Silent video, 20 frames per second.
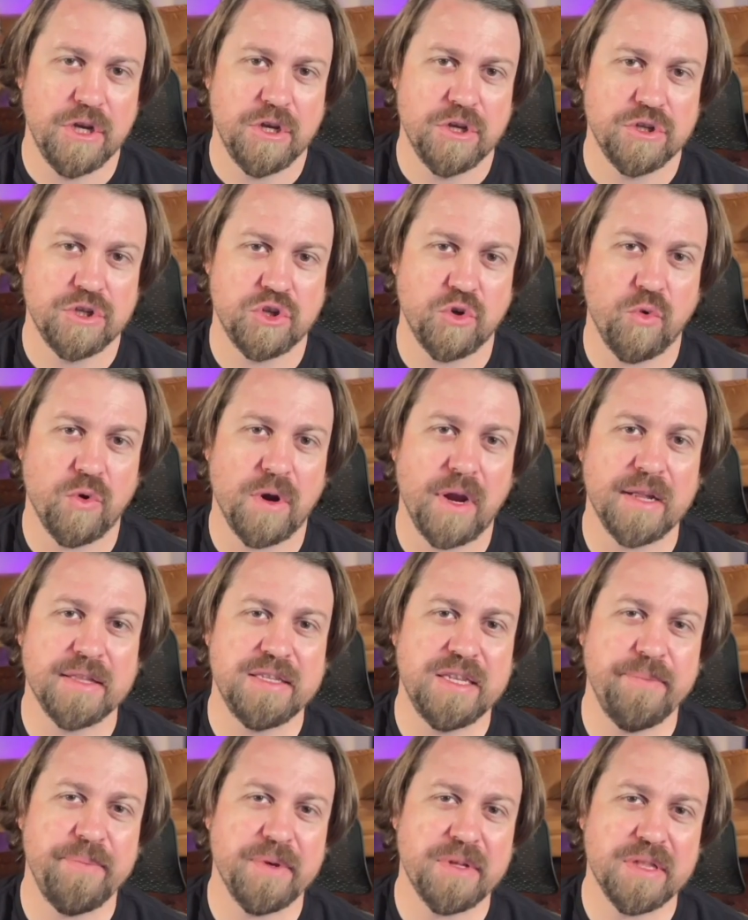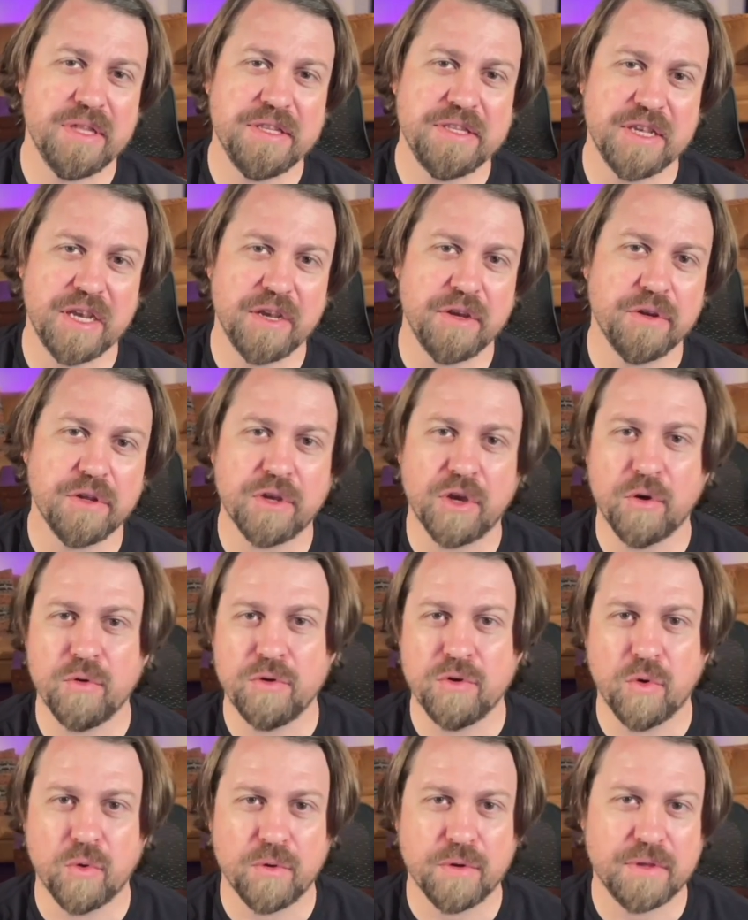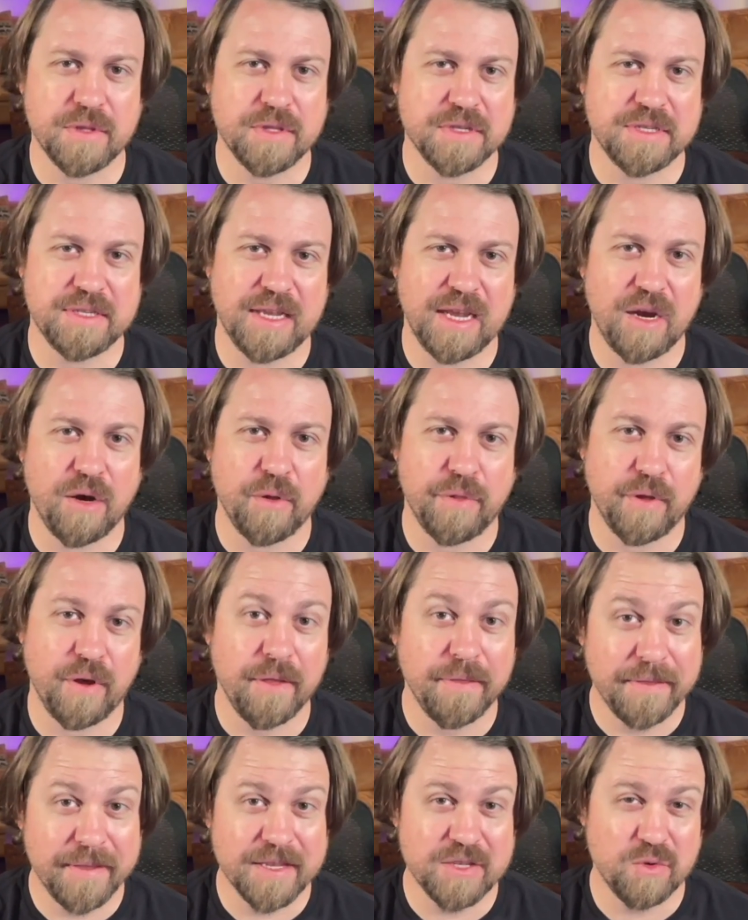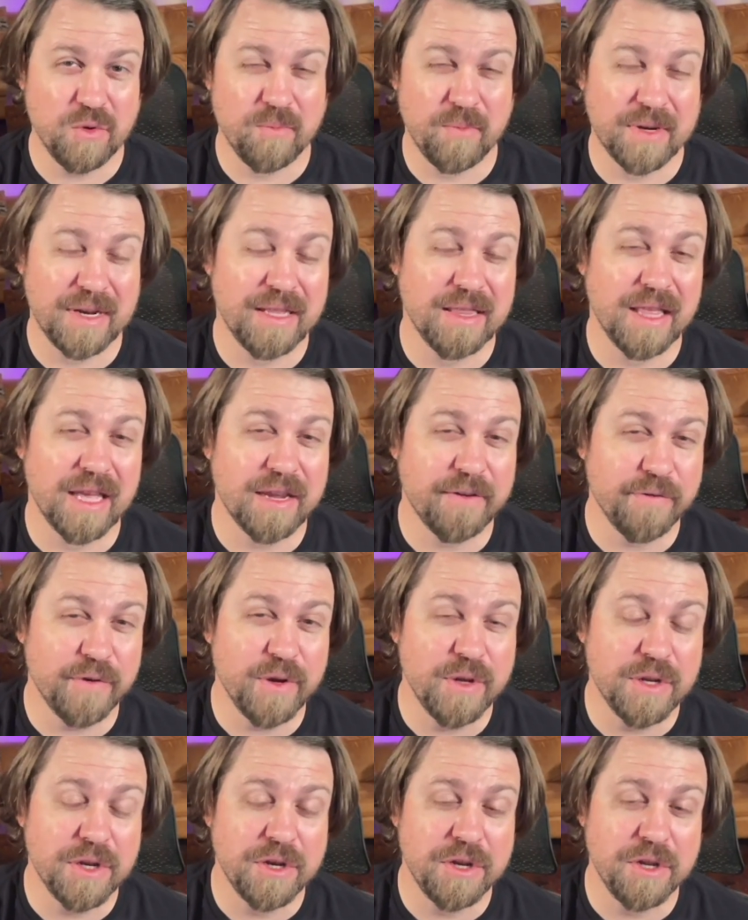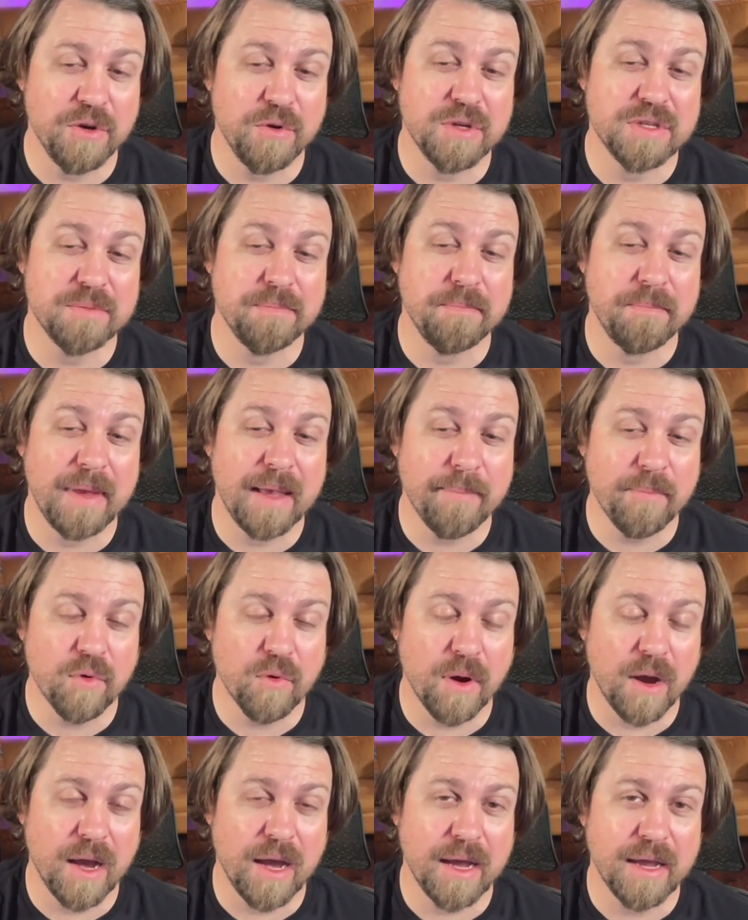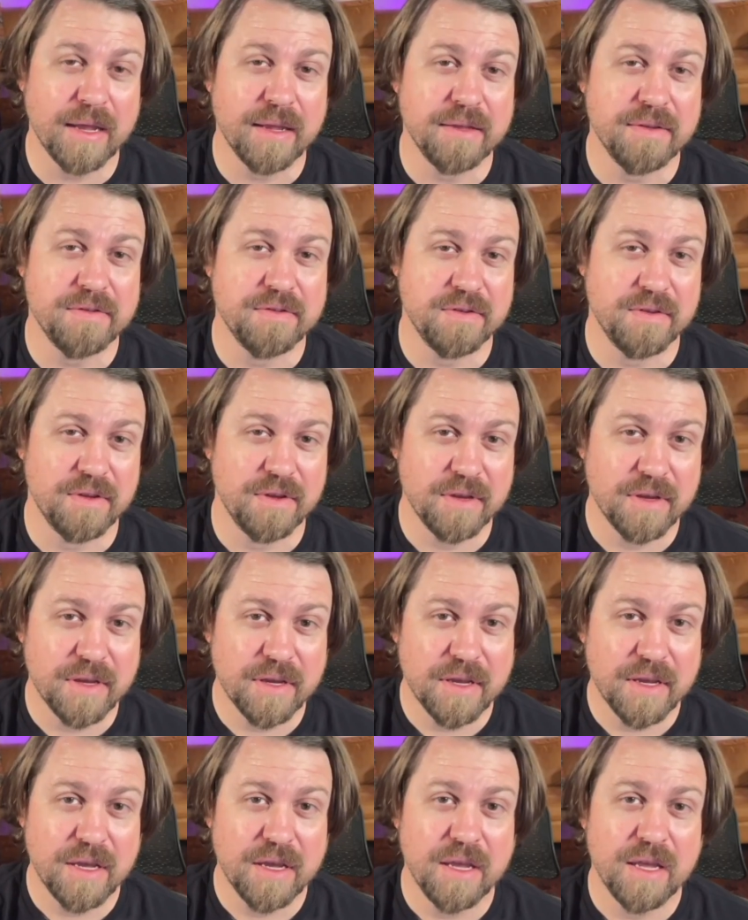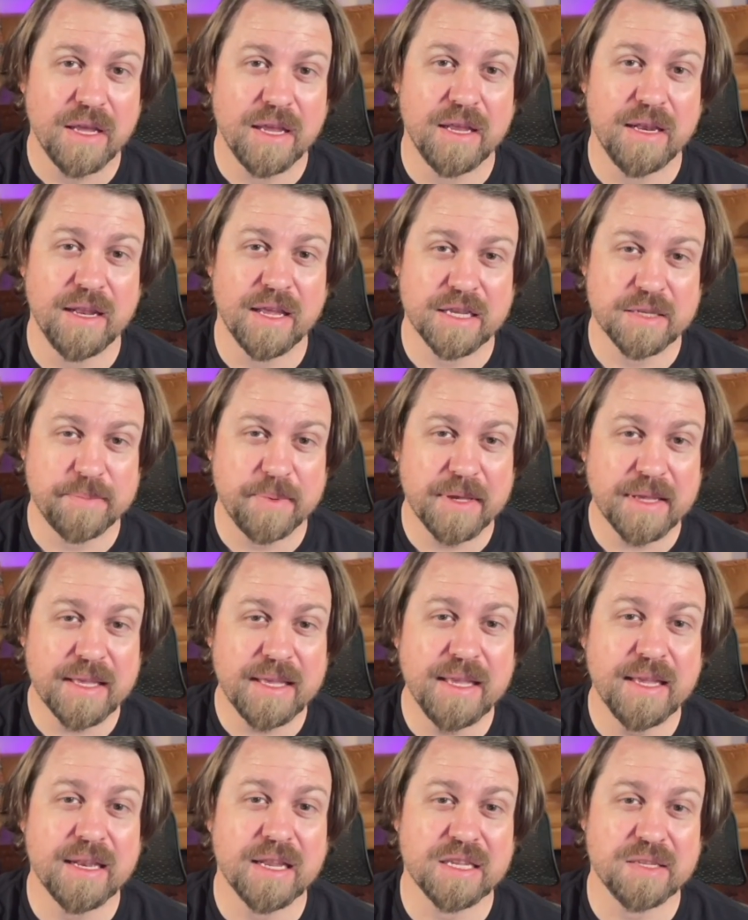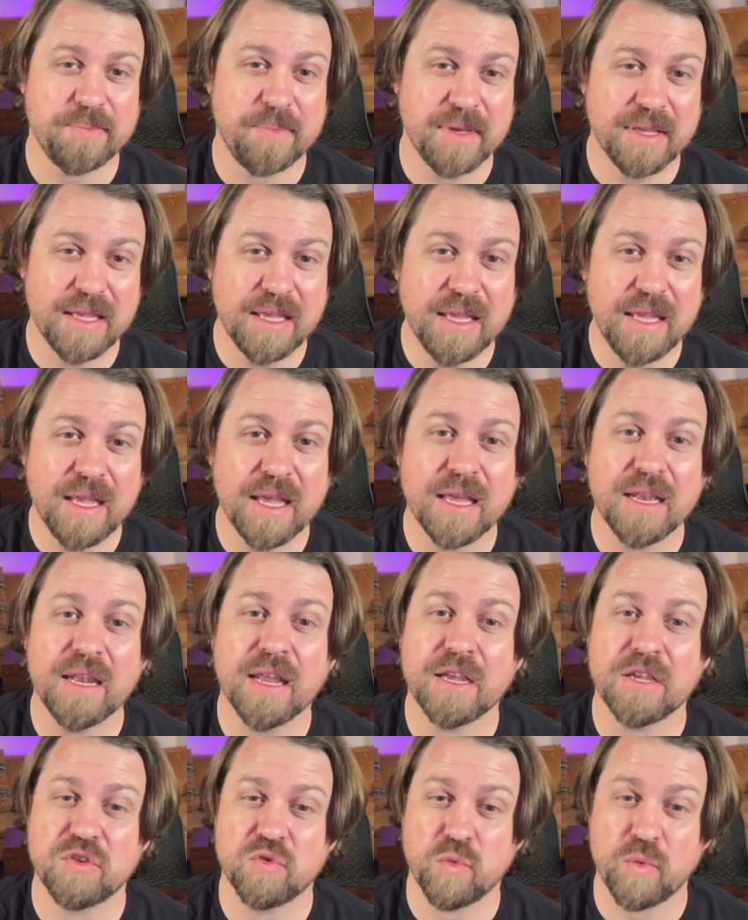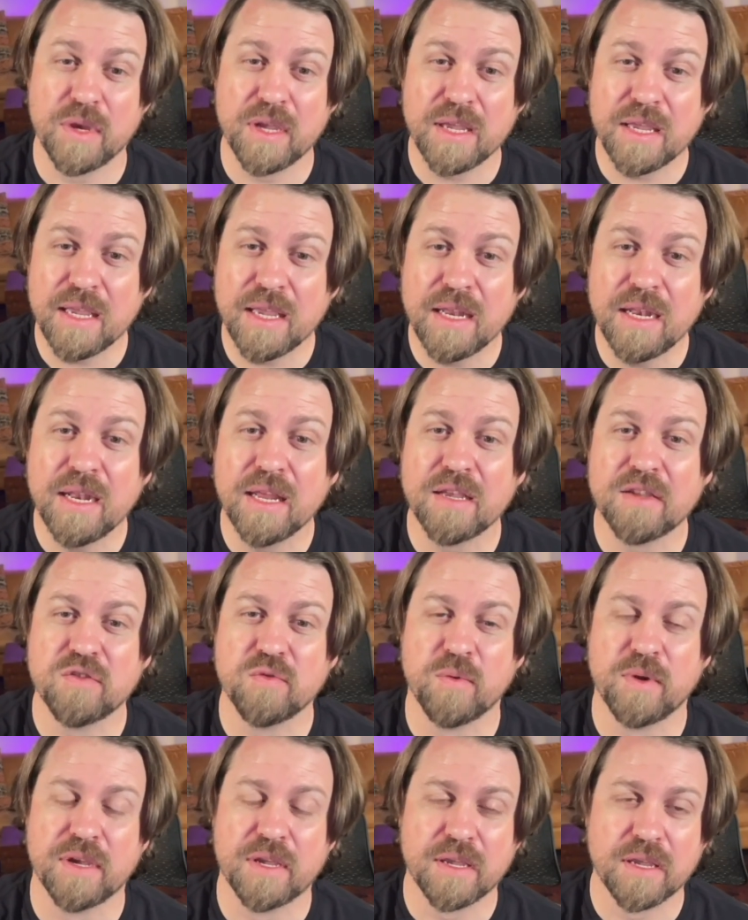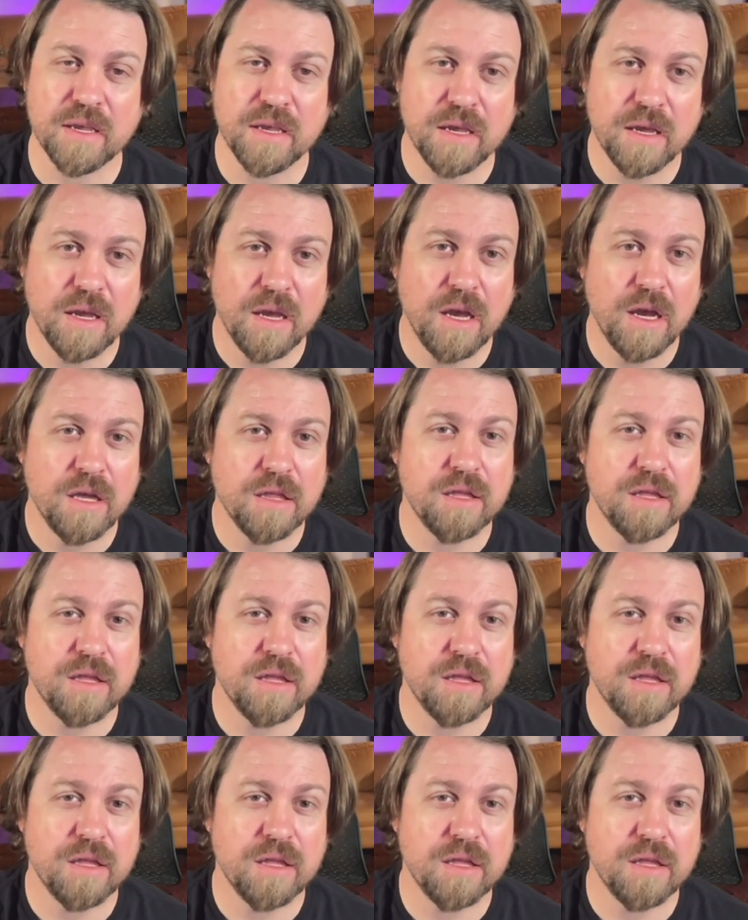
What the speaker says: So where I typically tell you to go north to south, on this one, what I'd like for you to do is memorize index, pinky, index, ring, the